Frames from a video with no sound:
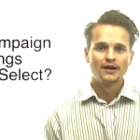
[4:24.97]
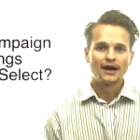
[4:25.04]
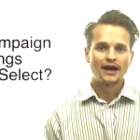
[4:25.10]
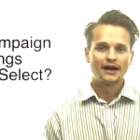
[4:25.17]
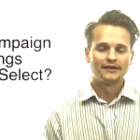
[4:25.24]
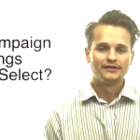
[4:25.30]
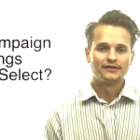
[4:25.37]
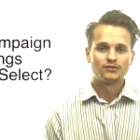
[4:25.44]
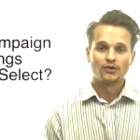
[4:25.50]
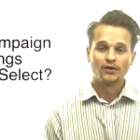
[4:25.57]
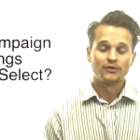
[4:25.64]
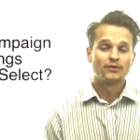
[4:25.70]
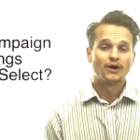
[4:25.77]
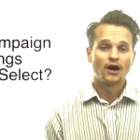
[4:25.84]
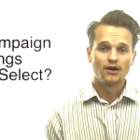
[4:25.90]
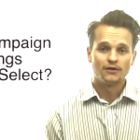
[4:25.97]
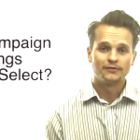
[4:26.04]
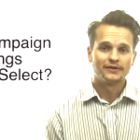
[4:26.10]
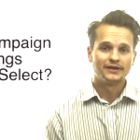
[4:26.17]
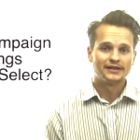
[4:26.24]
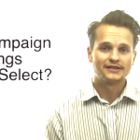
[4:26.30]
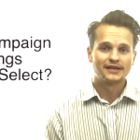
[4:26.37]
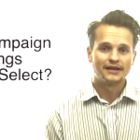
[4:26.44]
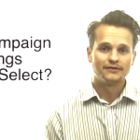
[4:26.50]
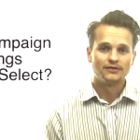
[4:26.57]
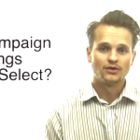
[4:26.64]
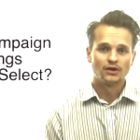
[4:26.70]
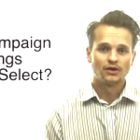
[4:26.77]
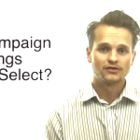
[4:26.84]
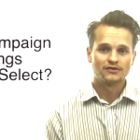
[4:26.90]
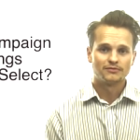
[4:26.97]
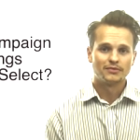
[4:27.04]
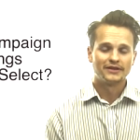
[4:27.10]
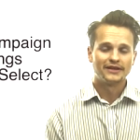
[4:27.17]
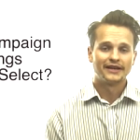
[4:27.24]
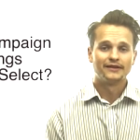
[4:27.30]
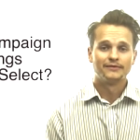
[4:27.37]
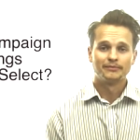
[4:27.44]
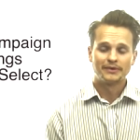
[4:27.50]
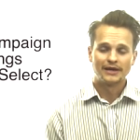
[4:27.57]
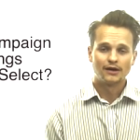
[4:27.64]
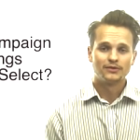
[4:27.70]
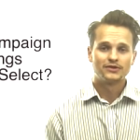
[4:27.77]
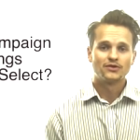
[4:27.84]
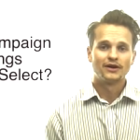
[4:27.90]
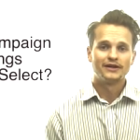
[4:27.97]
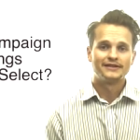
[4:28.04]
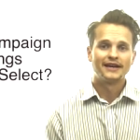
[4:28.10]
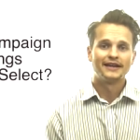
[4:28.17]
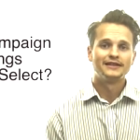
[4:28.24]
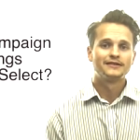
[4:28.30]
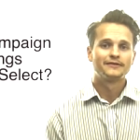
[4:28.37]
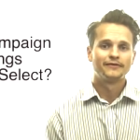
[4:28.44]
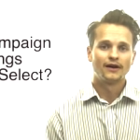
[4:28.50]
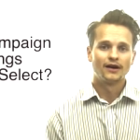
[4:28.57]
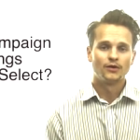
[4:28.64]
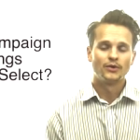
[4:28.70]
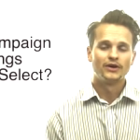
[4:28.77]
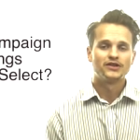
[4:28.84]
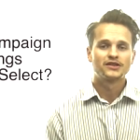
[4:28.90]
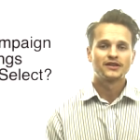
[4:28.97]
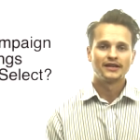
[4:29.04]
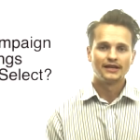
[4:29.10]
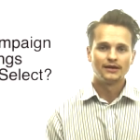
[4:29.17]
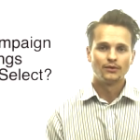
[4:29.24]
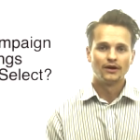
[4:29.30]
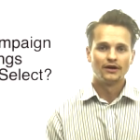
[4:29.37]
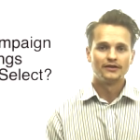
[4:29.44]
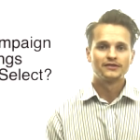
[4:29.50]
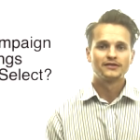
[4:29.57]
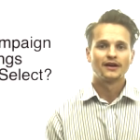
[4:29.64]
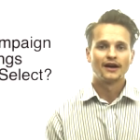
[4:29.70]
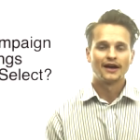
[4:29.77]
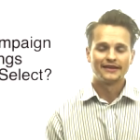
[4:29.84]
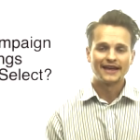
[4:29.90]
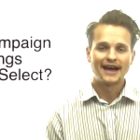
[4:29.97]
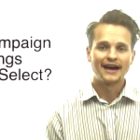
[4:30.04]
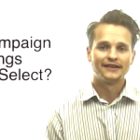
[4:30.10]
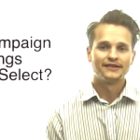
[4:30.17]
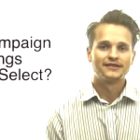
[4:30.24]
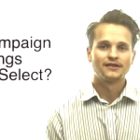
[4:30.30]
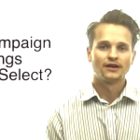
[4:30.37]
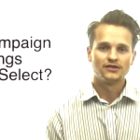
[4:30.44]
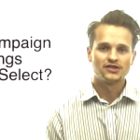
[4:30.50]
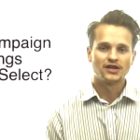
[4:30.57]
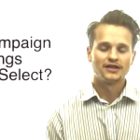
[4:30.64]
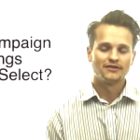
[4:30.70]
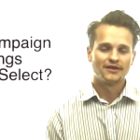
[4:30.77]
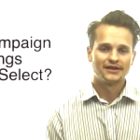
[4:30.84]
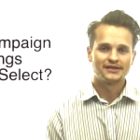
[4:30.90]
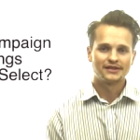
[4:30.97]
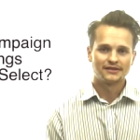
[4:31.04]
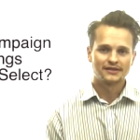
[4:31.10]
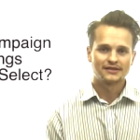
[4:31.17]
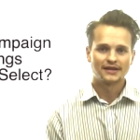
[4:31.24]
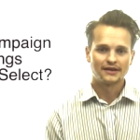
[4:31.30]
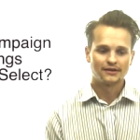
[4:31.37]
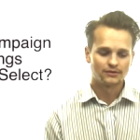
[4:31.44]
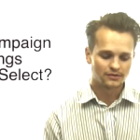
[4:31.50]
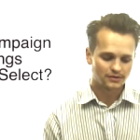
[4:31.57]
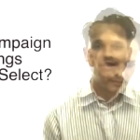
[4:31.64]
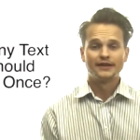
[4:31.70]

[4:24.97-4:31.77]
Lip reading: and will hopefully save you a lot of money and be able to identify which keywords and ads are generating the sales.